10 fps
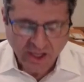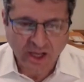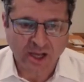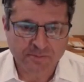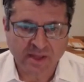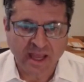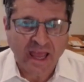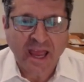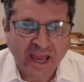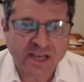And
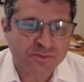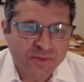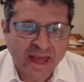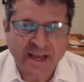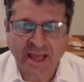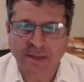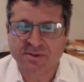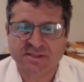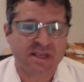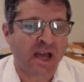if that
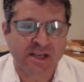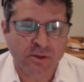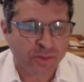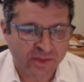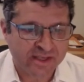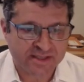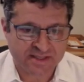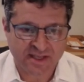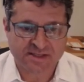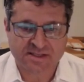happens, I don't think it's
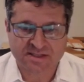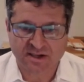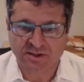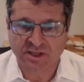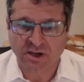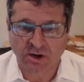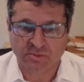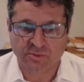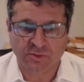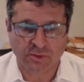necessarily
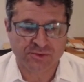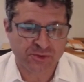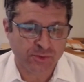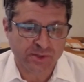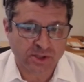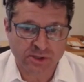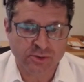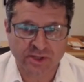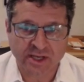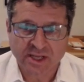harmful to
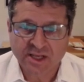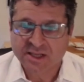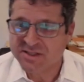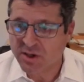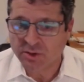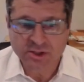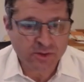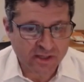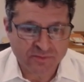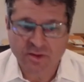include it. So you
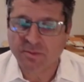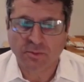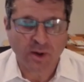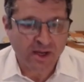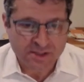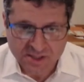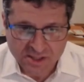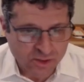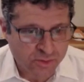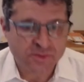give them the right to
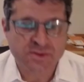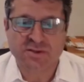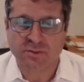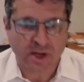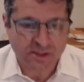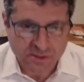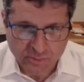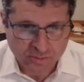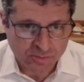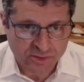use, the right to
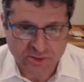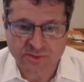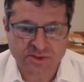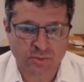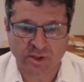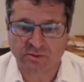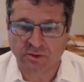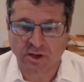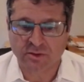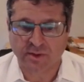reproduce,
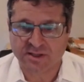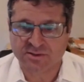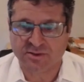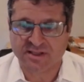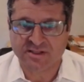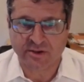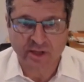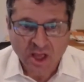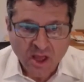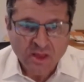whatever other rights are necessary.
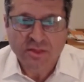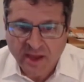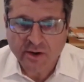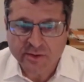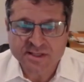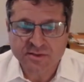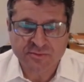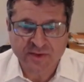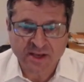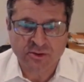There, as the
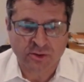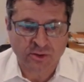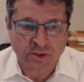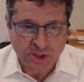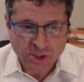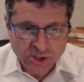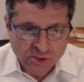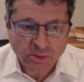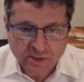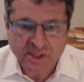vendor,
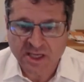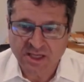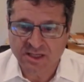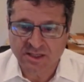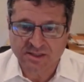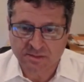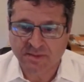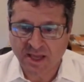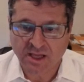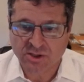your key to
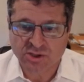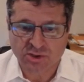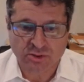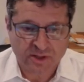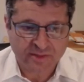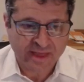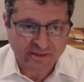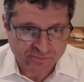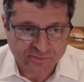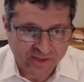making sure that
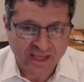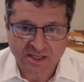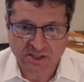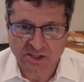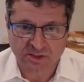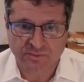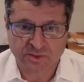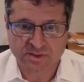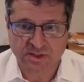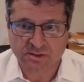that vague and
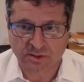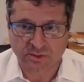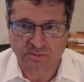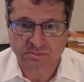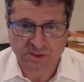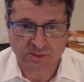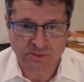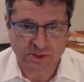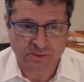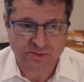confusing term "to
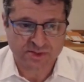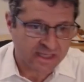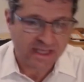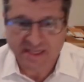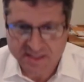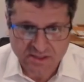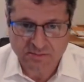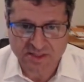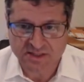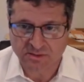use" isn't
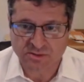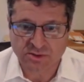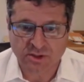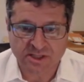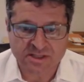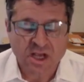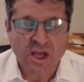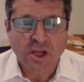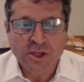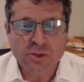misunderstood is
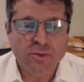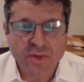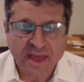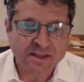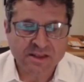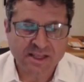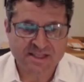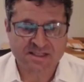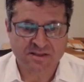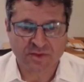you then
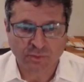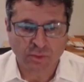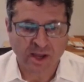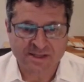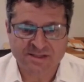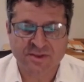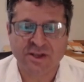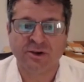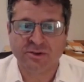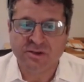list the rights that
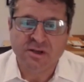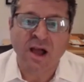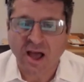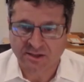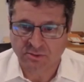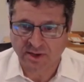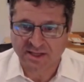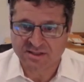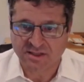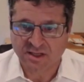are not
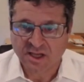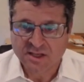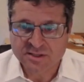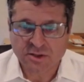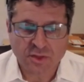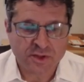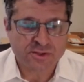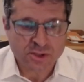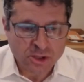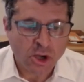granted, so that
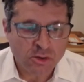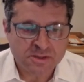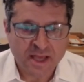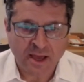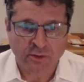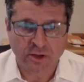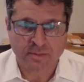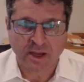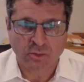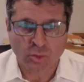there's no doubt
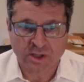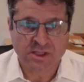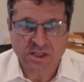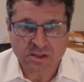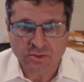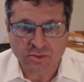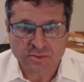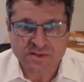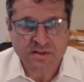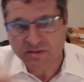about what
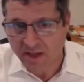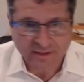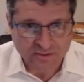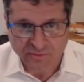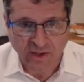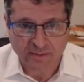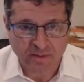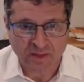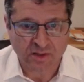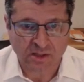"use," not defined
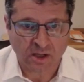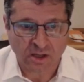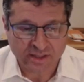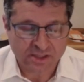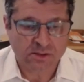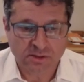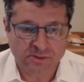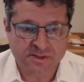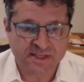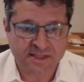by the law,
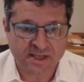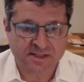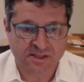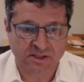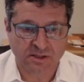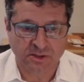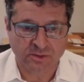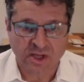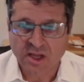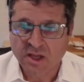includes and doesn't include.
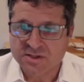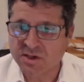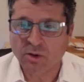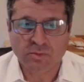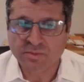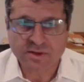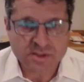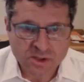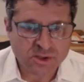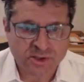So
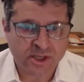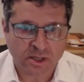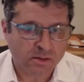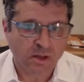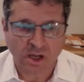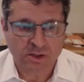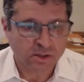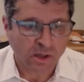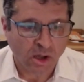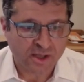there's usually a
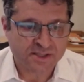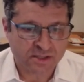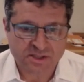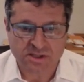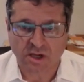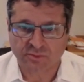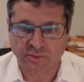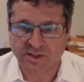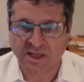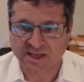clause in a
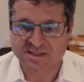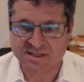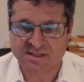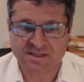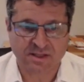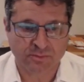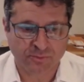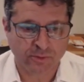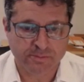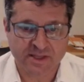software license that
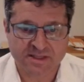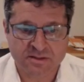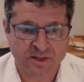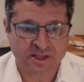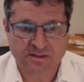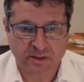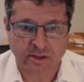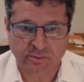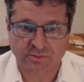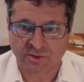forbids things like
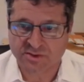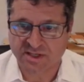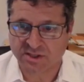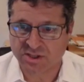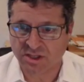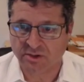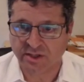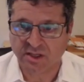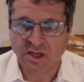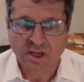reverse engineering.
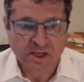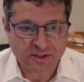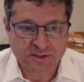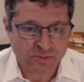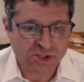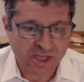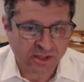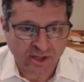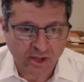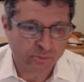Customer shall
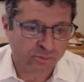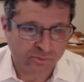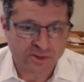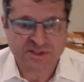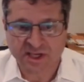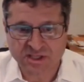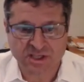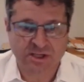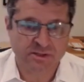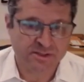not reverse
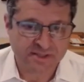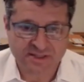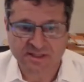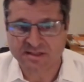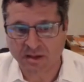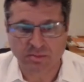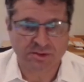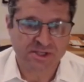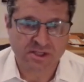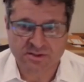engineer,
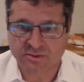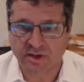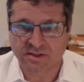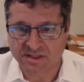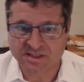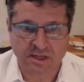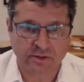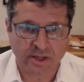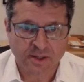disassemble, deconstruct, etc.